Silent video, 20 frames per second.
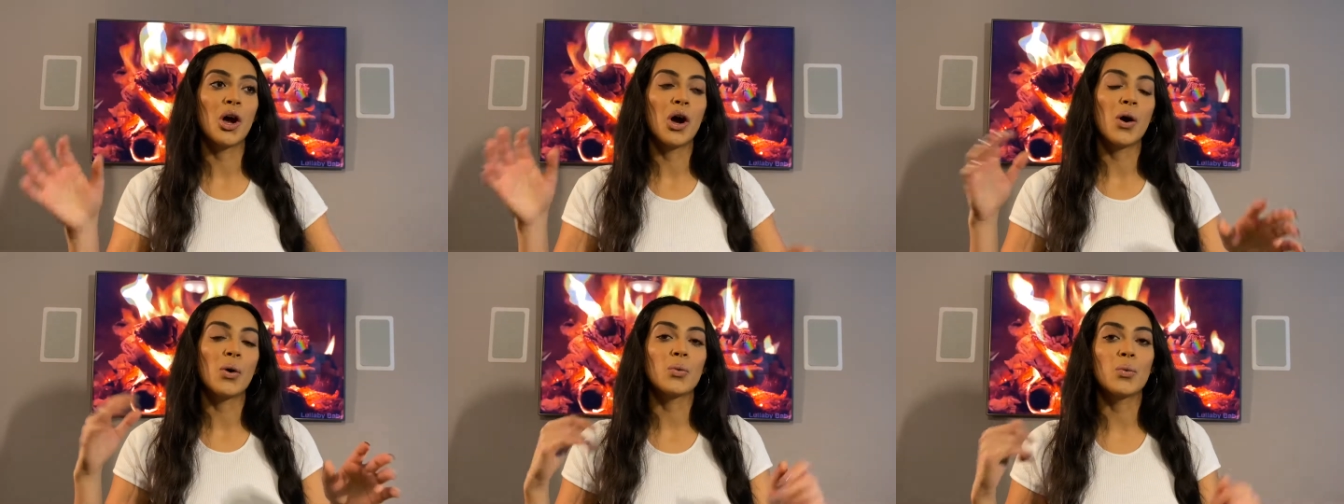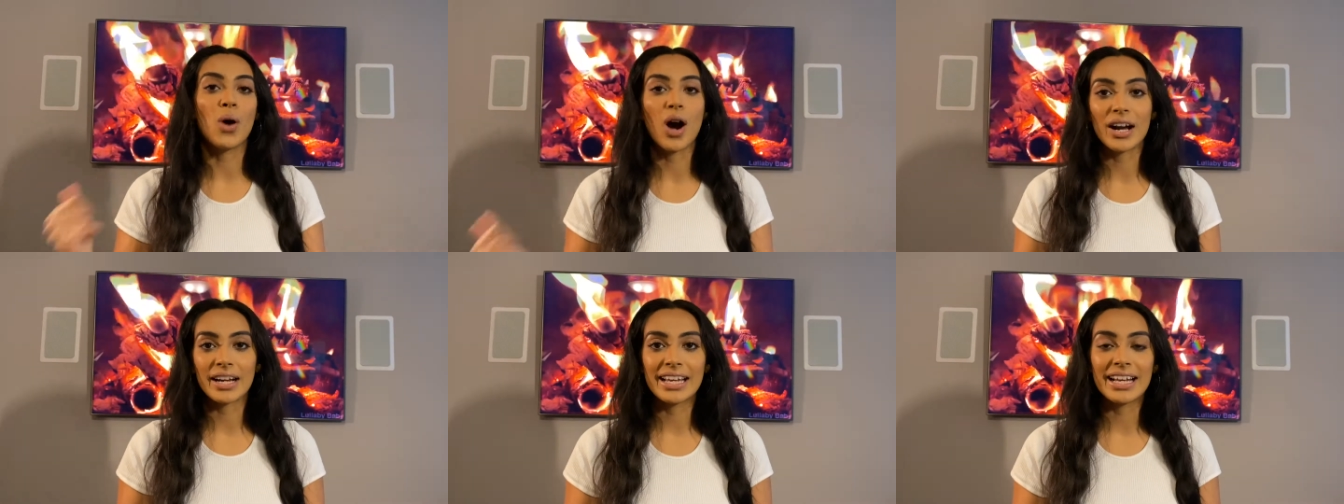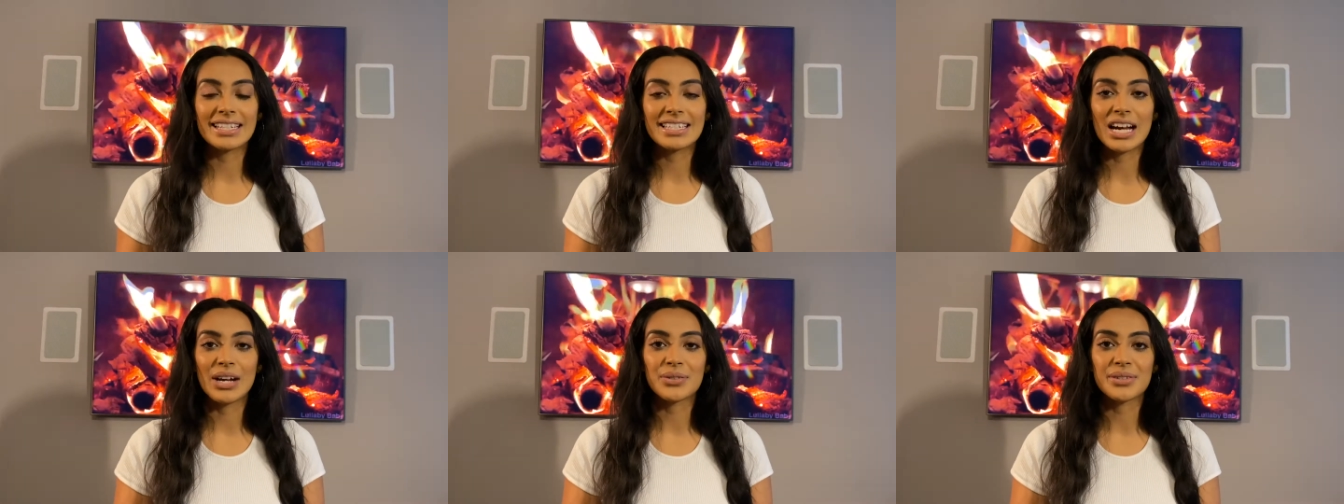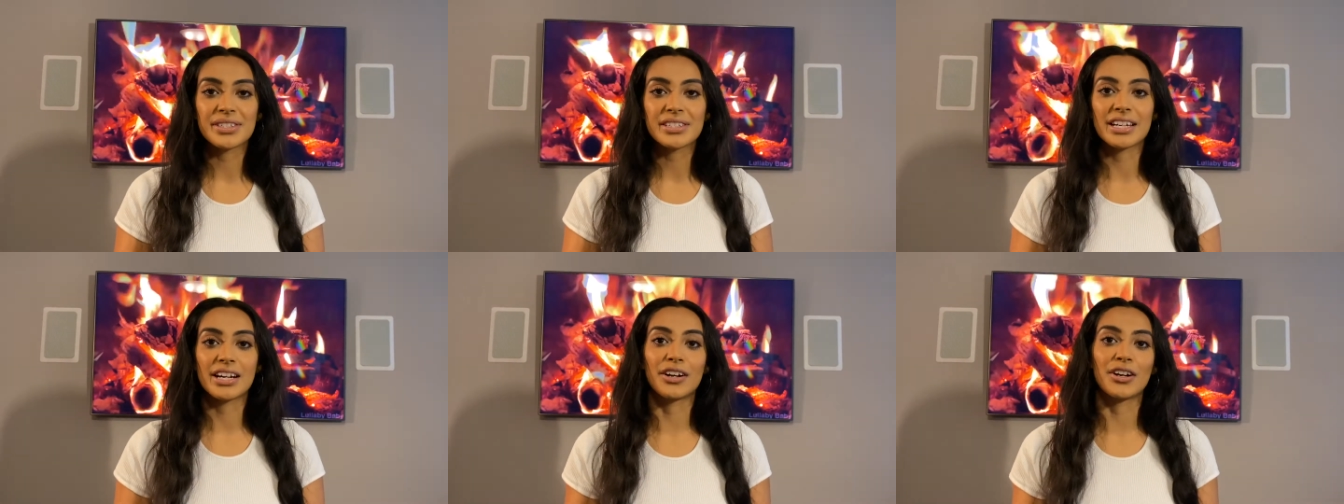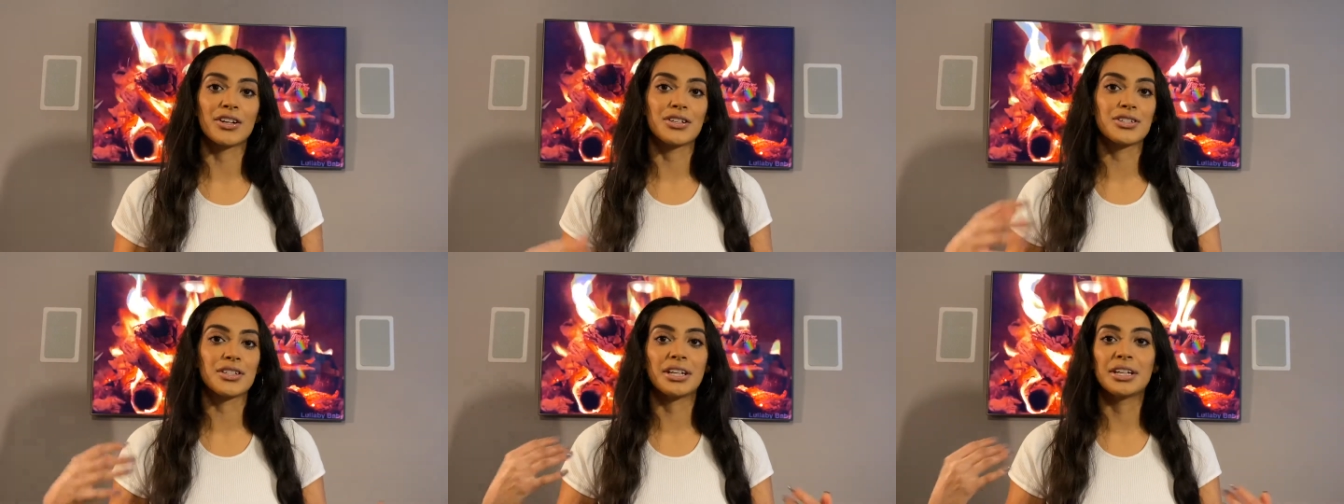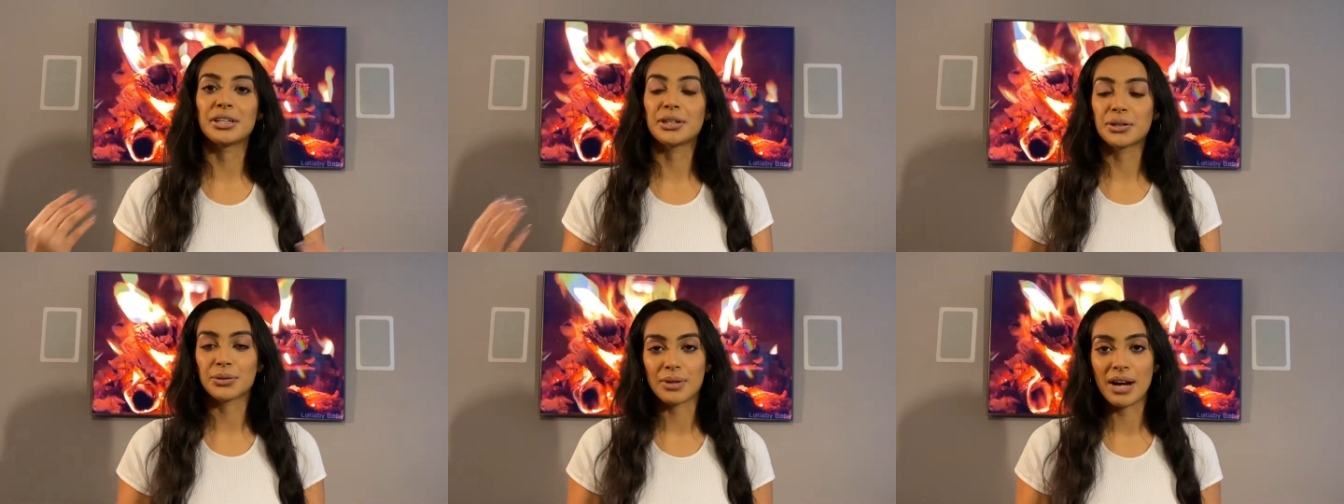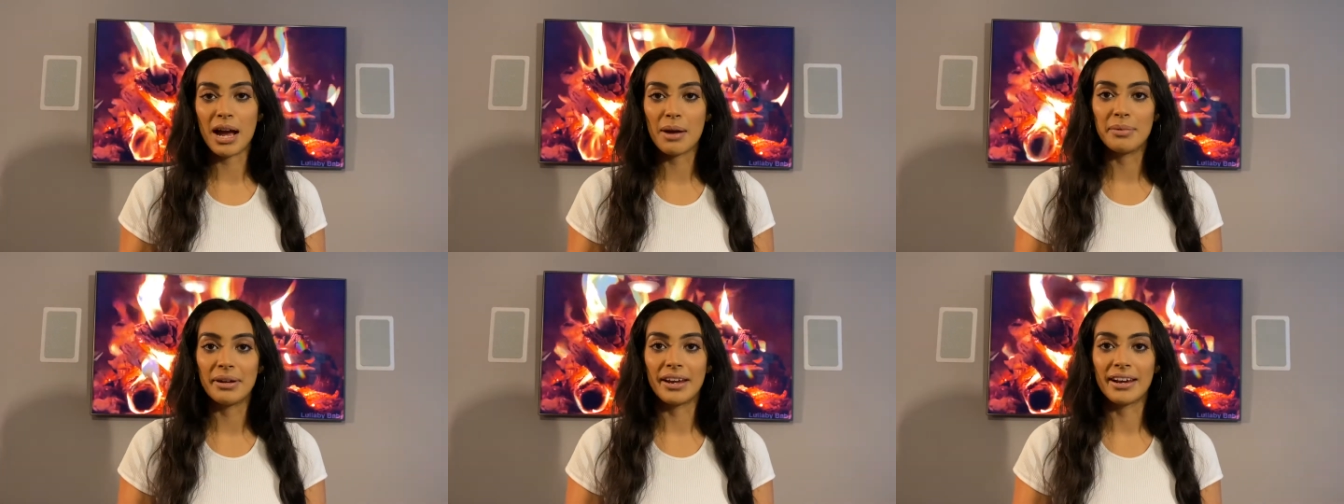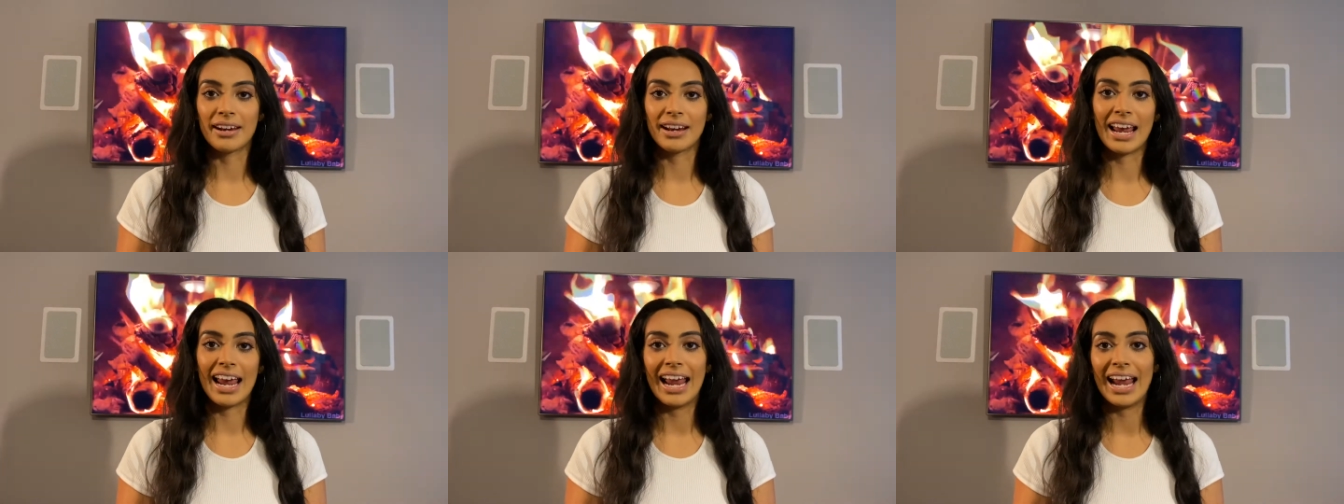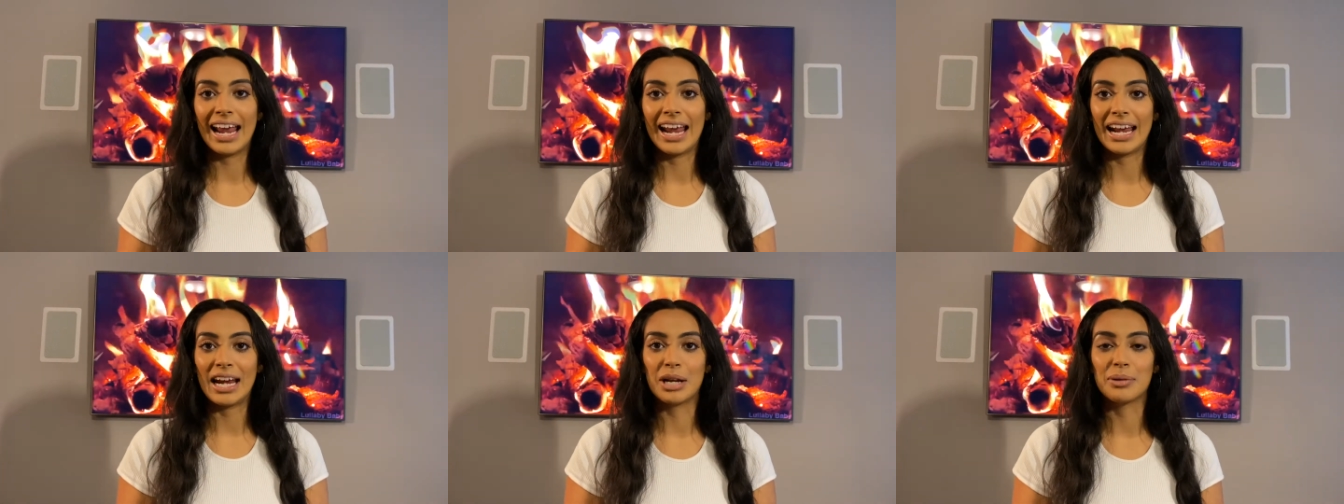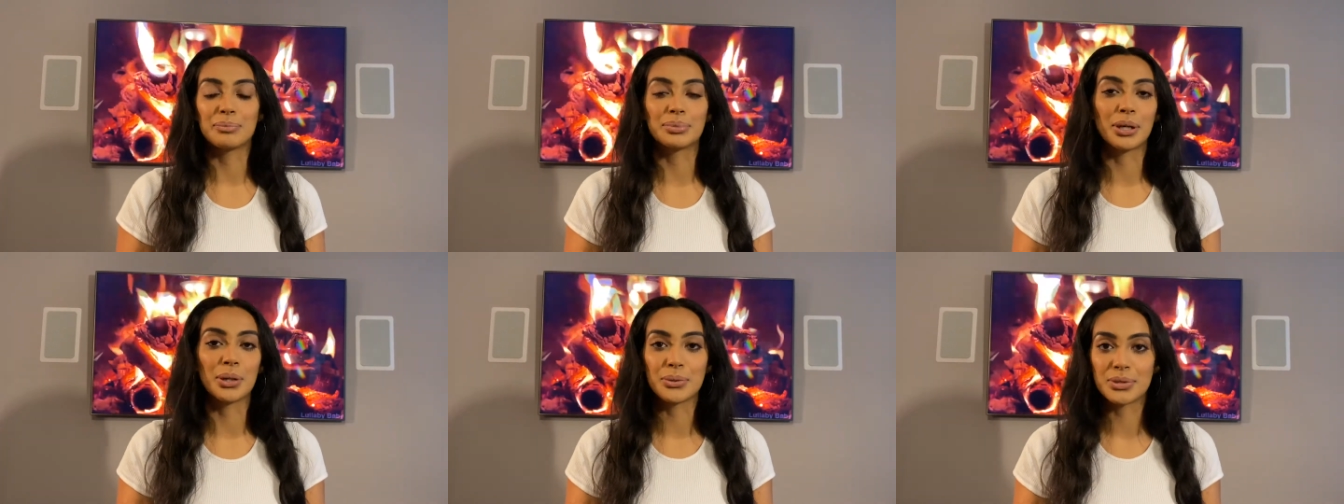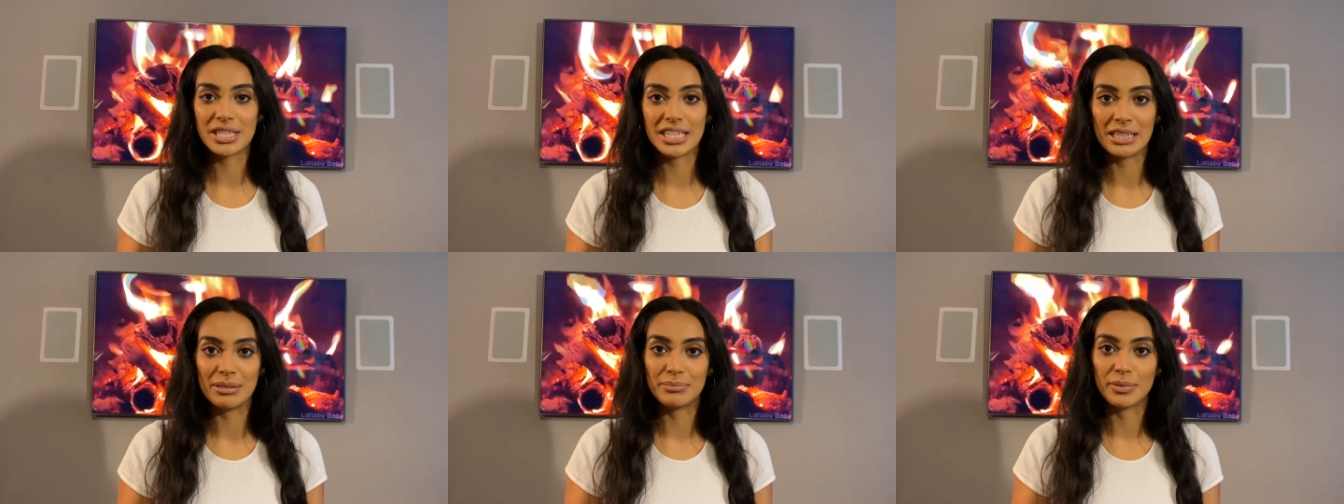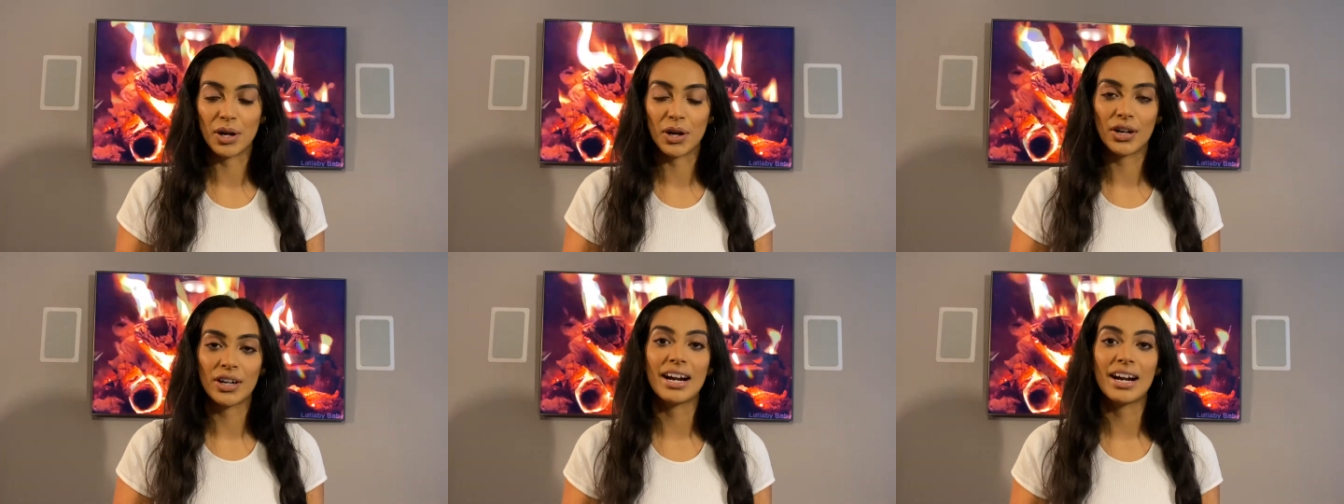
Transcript: walking downstairs and grabbing a protein bar.